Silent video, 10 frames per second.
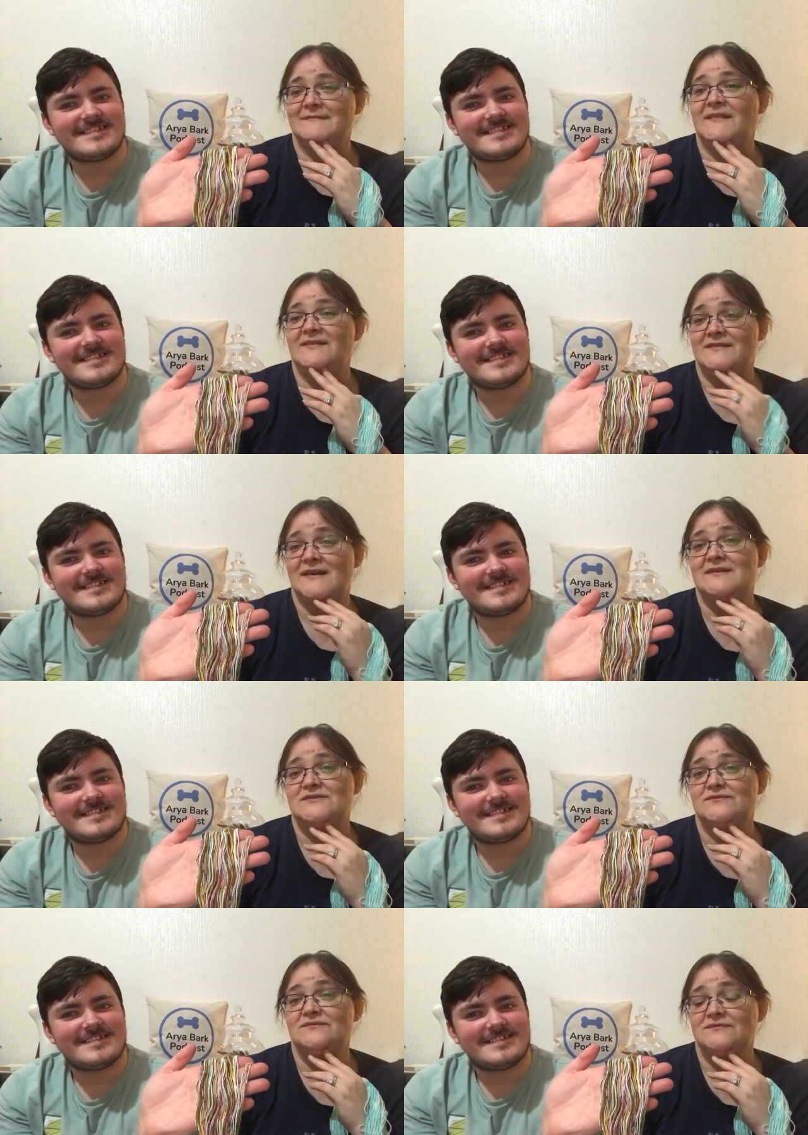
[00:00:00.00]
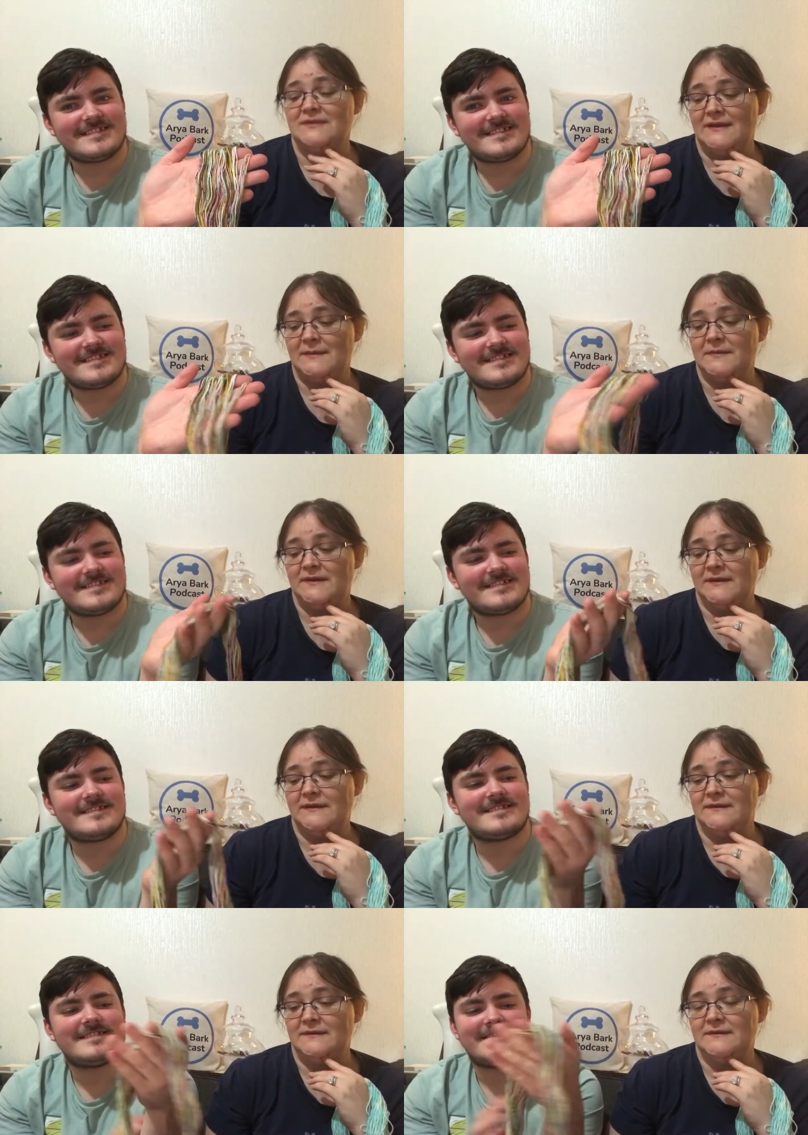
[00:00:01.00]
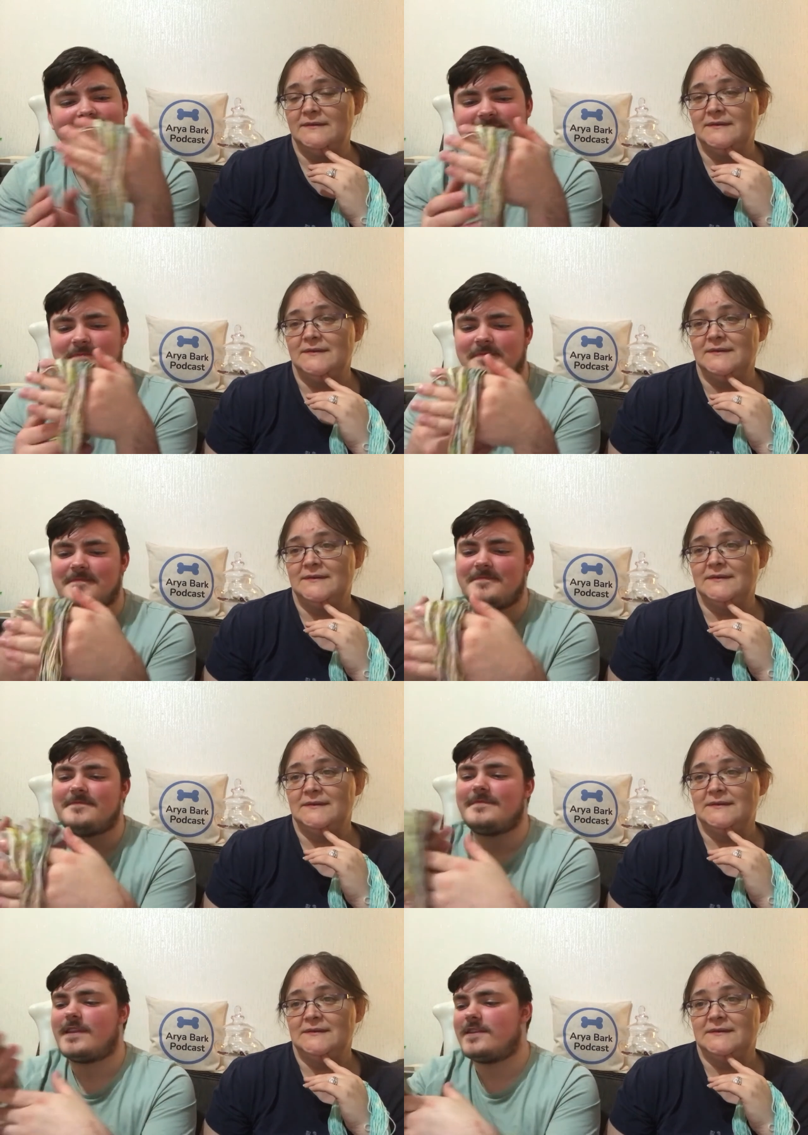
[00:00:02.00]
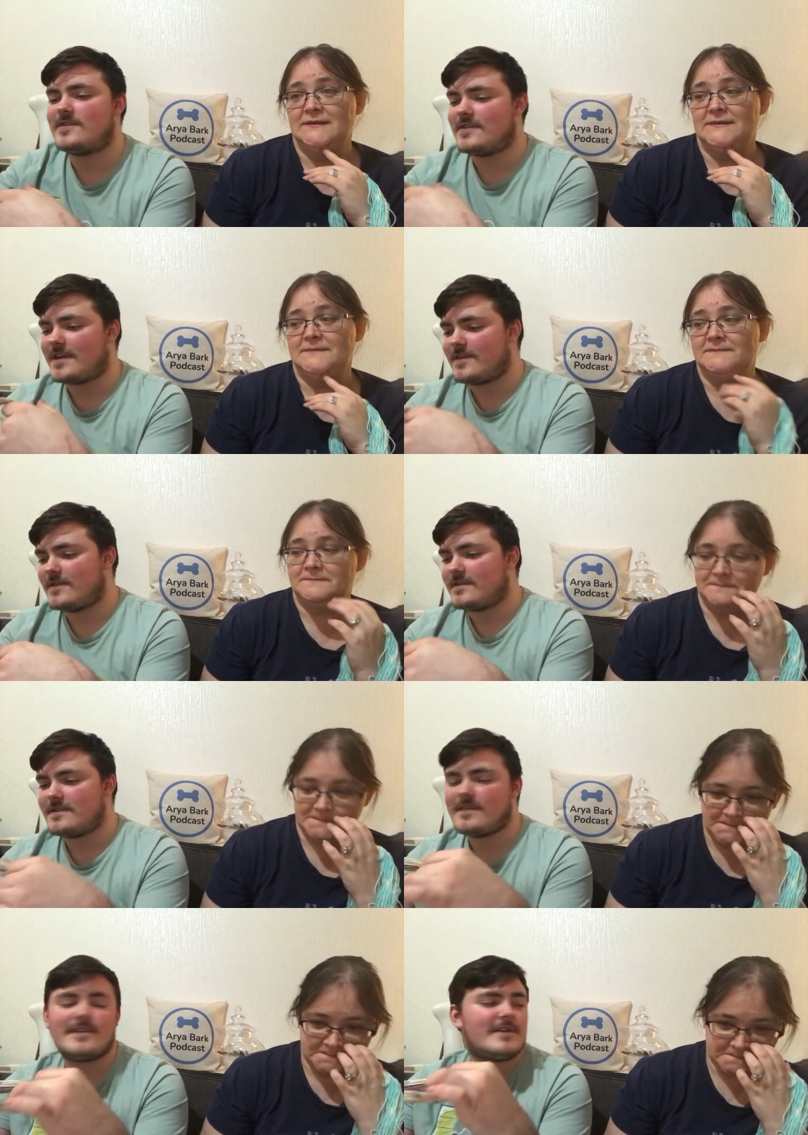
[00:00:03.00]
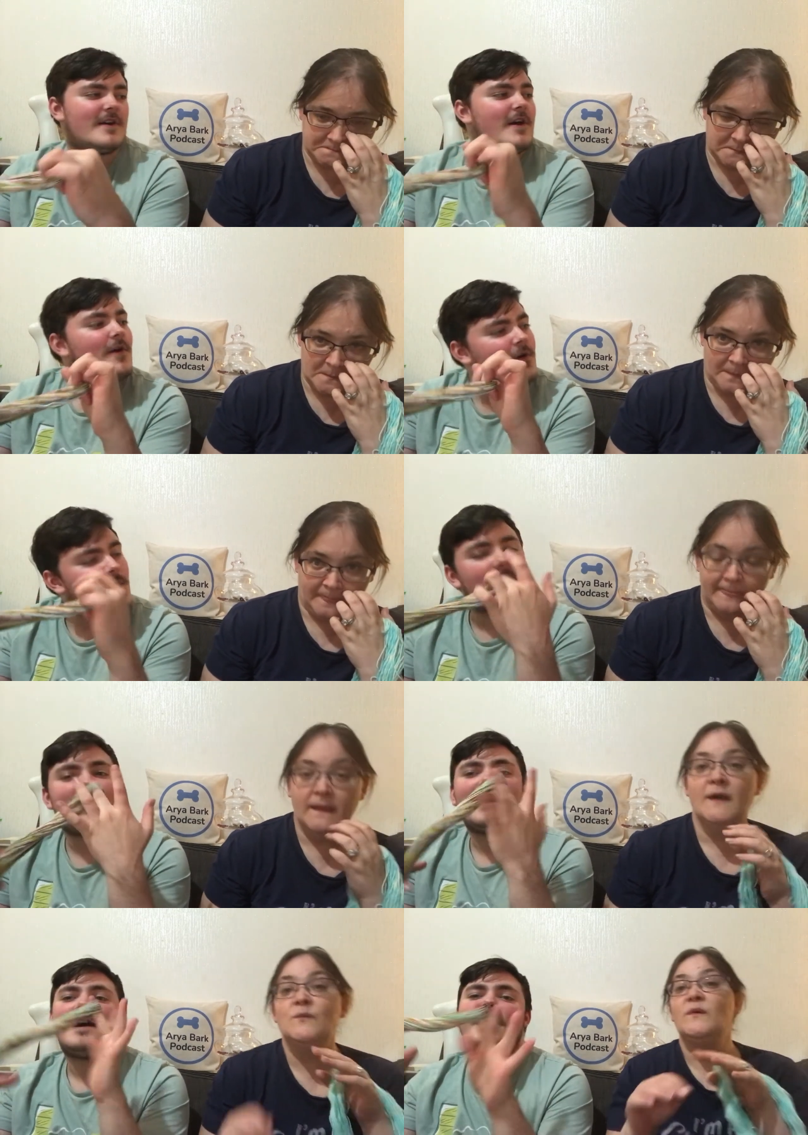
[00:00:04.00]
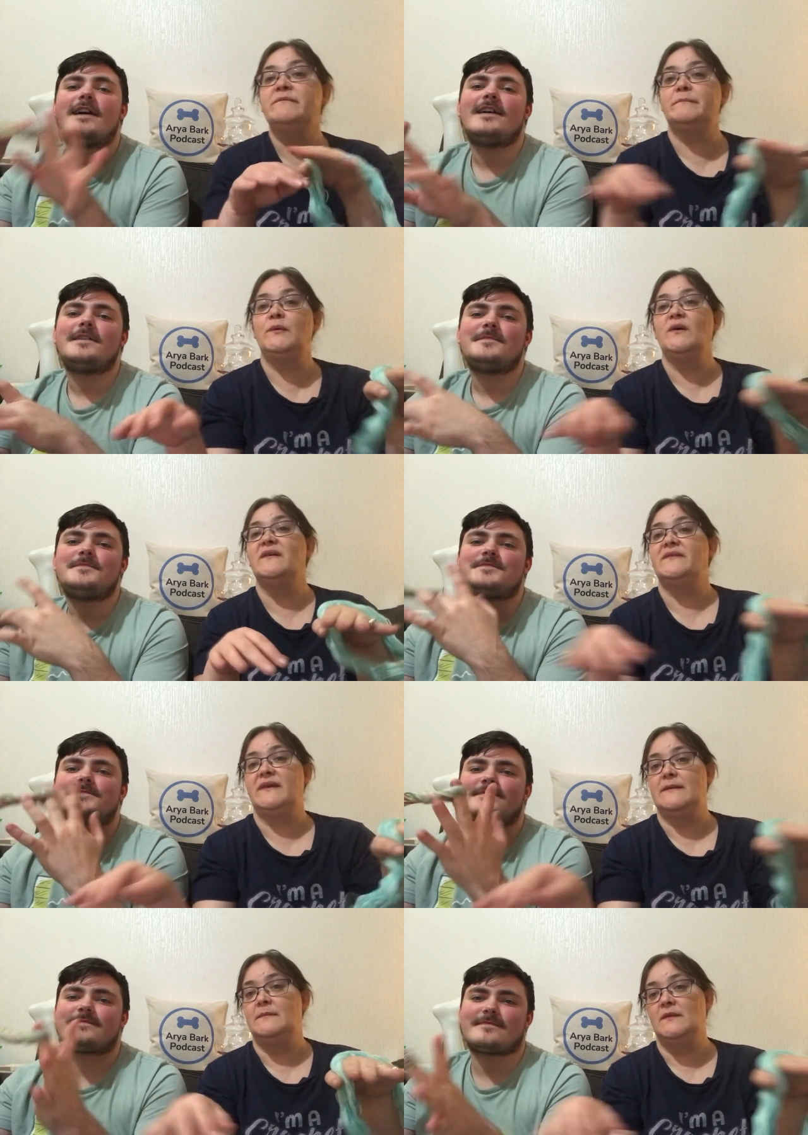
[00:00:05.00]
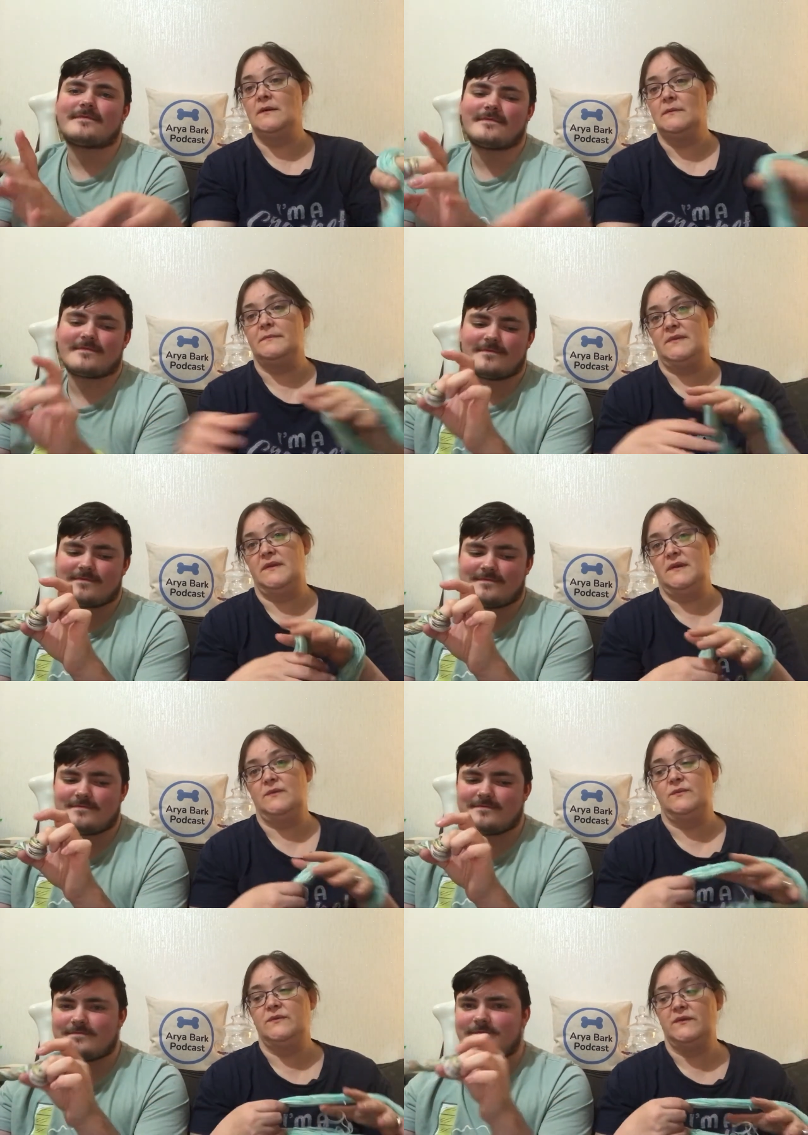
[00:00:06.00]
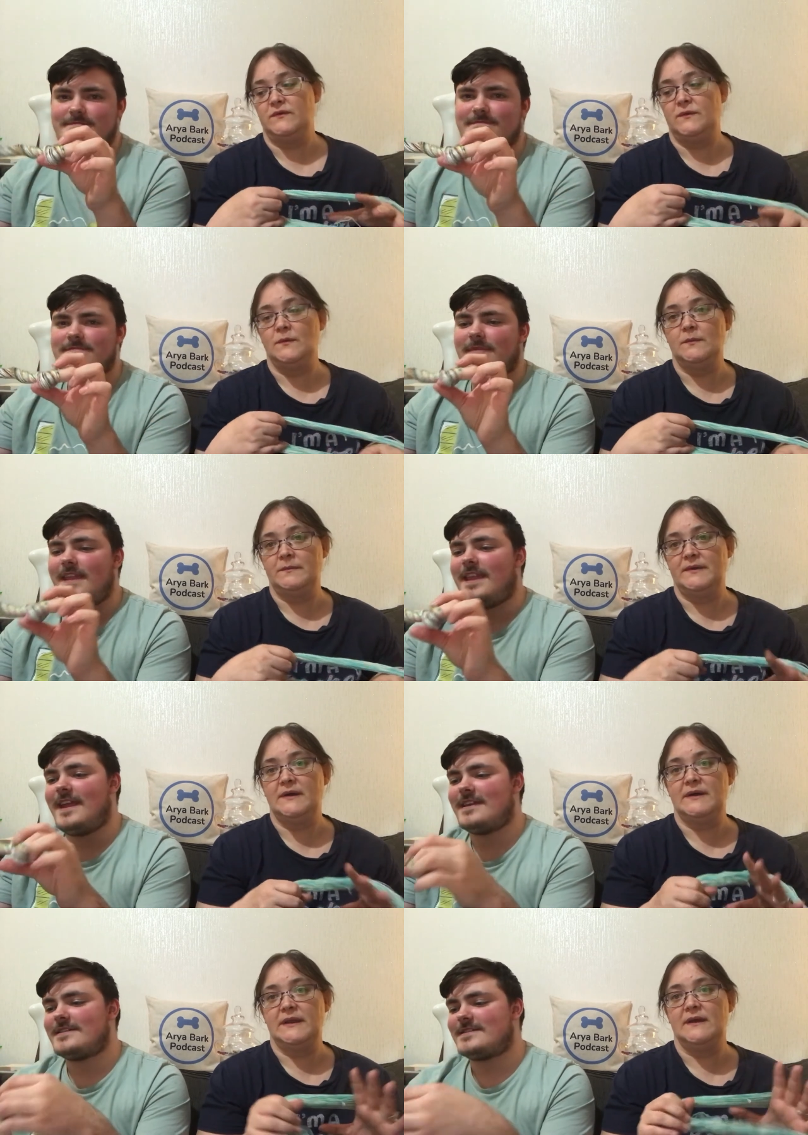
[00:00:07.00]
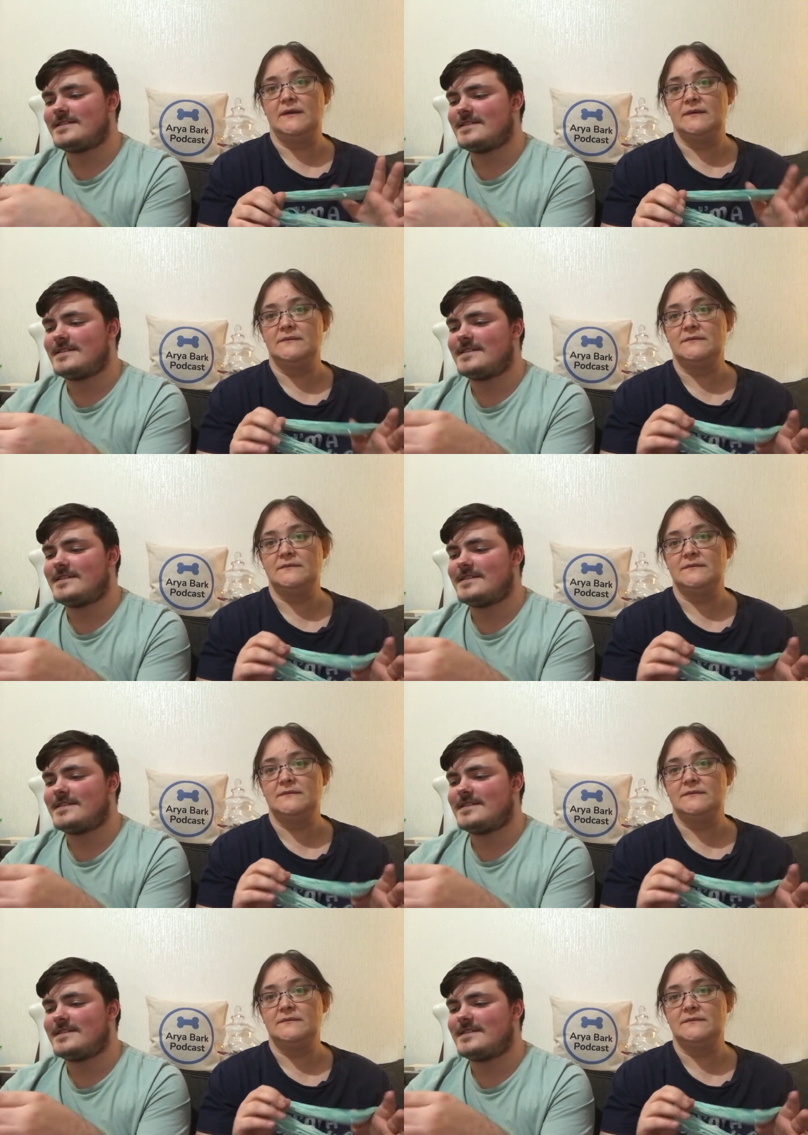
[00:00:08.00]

Speaker 1: that. That is really pretty.
Speaker 2: You're not getting. Oh.
Speaker 1: We've put a table up now to stop yes. Aria